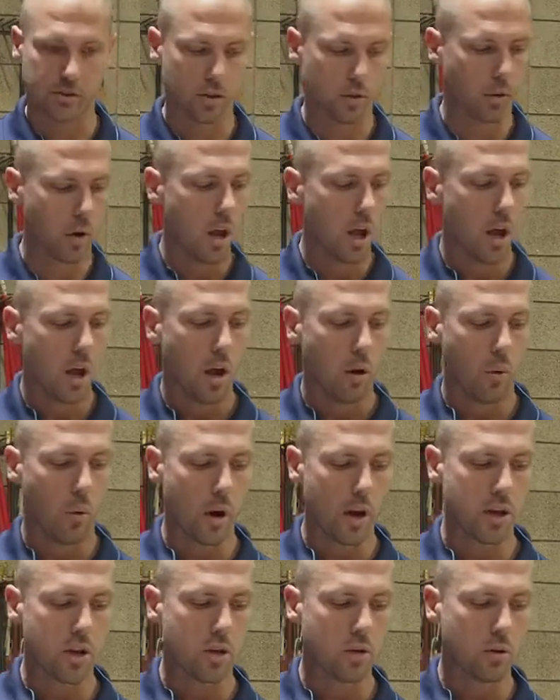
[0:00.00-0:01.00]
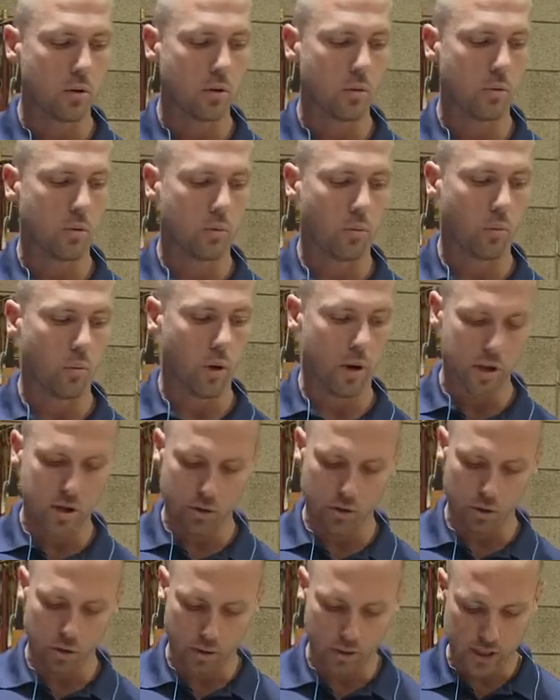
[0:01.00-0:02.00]
So when you
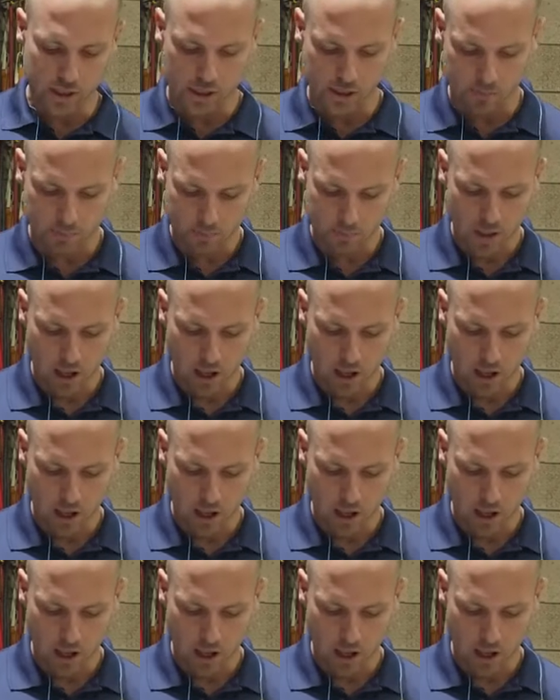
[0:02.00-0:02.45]
do this,